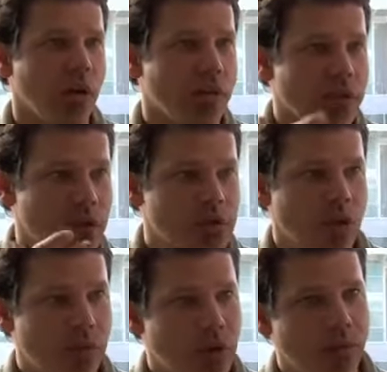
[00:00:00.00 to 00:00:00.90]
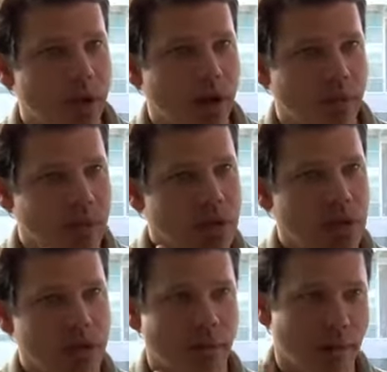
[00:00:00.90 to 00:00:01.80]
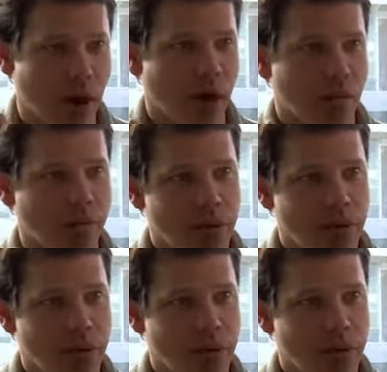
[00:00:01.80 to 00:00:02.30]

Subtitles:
but there's something about being in the mob,